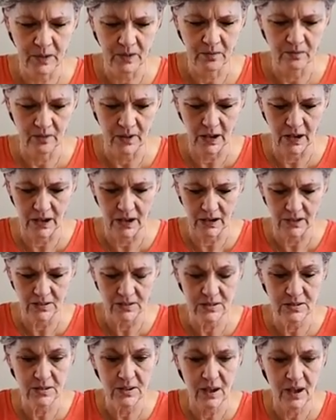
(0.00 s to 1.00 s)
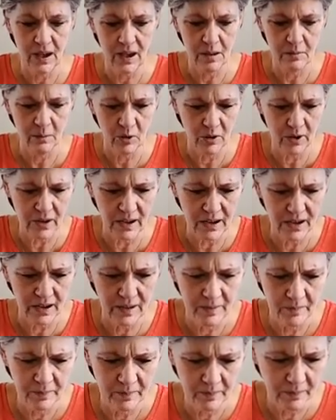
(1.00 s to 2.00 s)
vase. Hey,
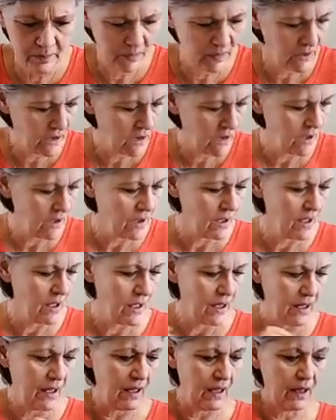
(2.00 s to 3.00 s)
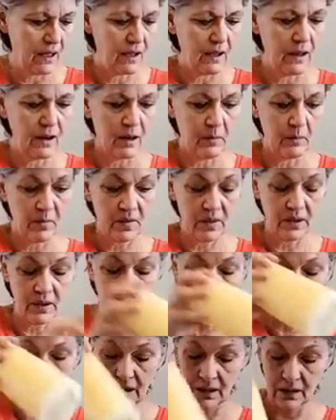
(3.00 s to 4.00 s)
Marie. And I'm
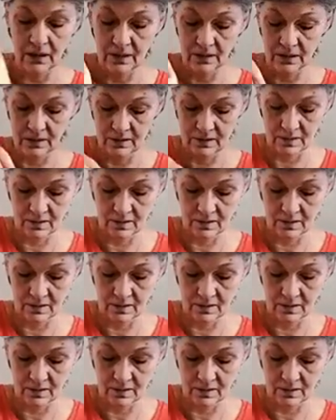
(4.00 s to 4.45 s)
thinking